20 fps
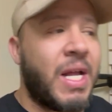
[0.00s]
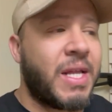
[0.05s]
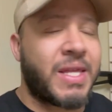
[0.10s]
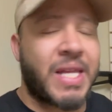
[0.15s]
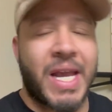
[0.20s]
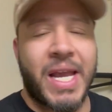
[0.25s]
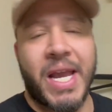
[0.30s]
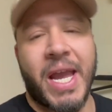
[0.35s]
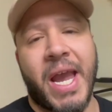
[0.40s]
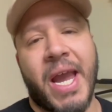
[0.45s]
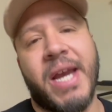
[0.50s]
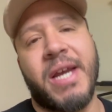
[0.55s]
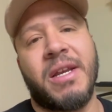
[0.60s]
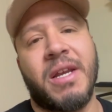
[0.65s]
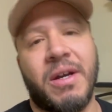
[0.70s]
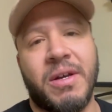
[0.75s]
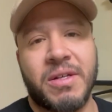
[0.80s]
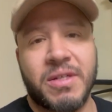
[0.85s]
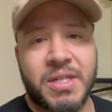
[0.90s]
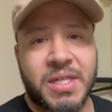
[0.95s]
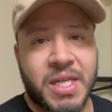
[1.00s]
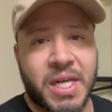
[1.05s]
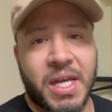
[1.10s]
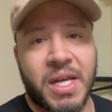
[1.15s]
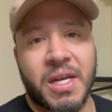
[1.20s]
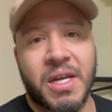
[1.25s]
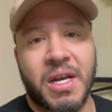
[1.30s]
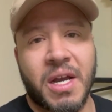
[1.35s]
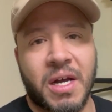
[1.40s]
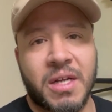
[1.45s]
They hate
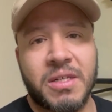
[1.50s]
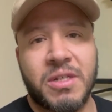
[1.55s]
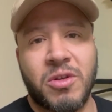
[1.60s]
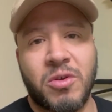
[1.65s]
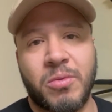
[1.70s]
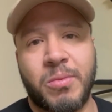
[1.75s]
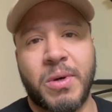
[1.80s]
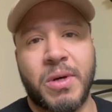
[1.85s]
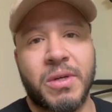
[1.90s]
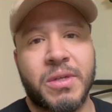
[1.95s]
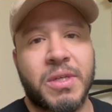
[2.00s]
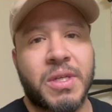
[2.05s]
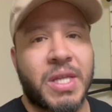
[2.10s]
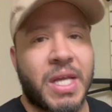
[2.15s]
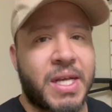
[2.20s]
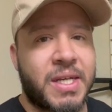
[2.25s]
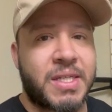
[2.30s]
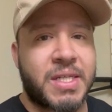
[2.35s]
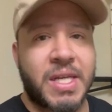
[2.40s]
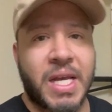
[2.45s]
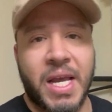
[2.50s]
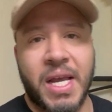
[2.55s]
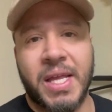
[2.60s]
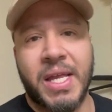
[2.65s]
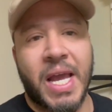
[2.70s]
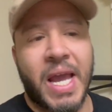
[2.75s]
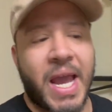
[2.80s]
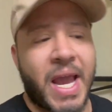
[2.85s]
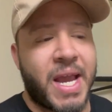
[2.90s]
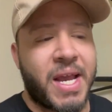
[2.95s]
seeing gun tubers. They
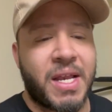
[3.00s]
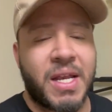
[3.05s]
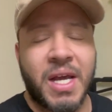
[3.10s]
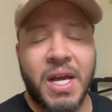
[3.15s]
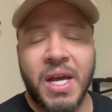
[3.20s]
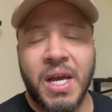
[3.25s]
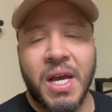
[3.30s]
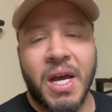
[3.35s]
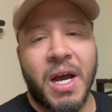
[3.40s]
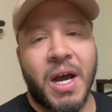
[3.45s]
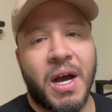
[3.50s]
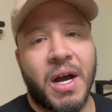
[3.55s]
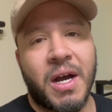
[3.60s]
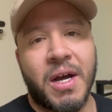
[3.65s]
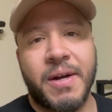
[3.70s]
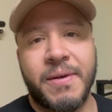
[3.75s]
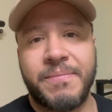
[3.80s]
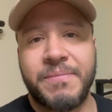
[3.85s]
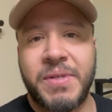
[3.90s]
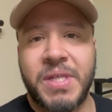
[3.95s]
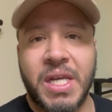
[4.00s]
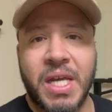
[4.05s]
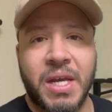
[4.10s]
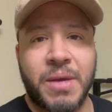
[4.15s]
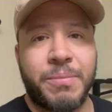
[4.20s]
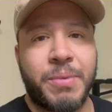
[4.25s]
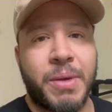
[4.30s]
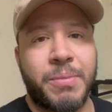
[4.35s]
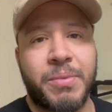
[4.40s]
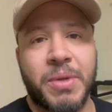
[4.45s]
hate
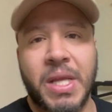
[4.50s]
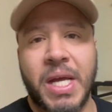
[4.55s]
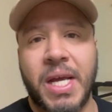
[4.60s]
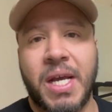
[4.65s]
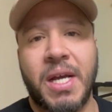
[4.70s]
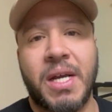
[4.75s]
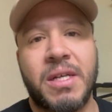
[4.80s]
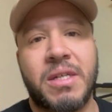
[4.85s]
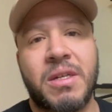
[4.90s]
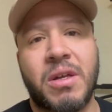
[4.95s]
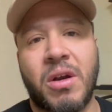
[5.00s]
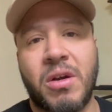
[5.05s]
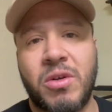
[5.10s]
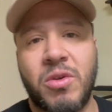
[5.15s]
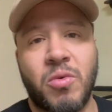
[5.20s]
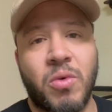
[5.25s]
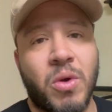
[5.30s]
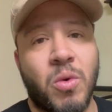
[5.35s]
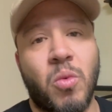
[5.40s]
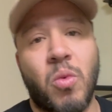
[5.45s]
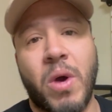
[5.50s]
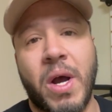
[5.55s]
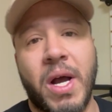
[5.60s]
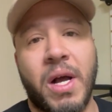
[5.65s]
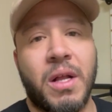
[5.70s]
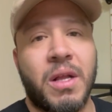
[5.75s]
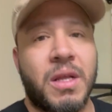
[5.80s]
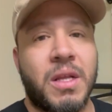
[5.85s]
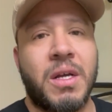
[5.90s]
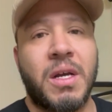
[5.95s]
seeing people like us start doing
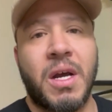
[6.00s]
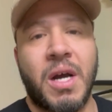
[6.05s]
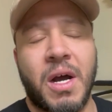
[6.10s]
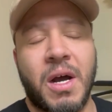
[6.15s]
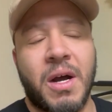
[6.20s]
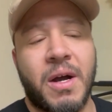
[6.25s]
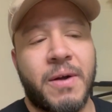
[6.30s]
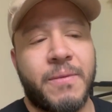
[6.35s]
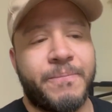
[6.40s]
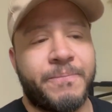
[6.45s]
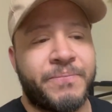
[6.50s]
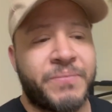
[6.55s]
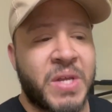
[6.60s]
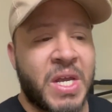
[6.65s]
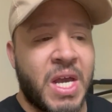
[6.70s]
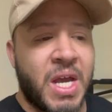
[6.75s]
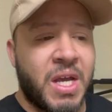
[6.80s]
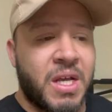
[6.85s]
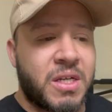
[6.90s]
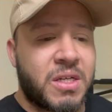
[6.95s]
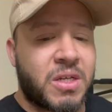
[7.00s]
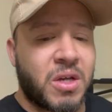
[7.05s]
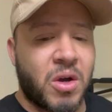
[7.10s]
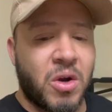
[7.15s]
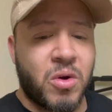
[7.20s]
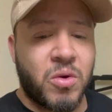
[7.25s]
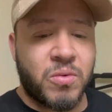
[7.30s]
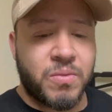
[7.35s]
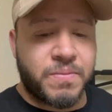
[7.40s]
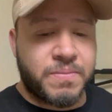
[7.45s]
well.
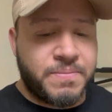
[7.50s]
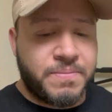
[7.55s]
So